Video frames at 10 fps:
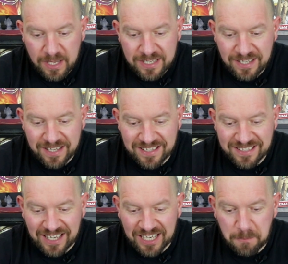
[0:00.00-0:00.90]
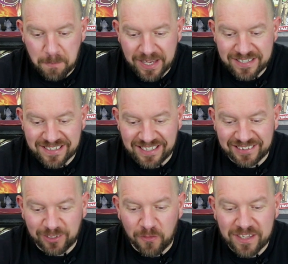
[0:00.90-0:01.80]
Said it's the second biggest guild
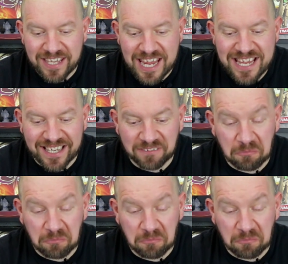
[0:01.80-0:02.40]
on the Geek.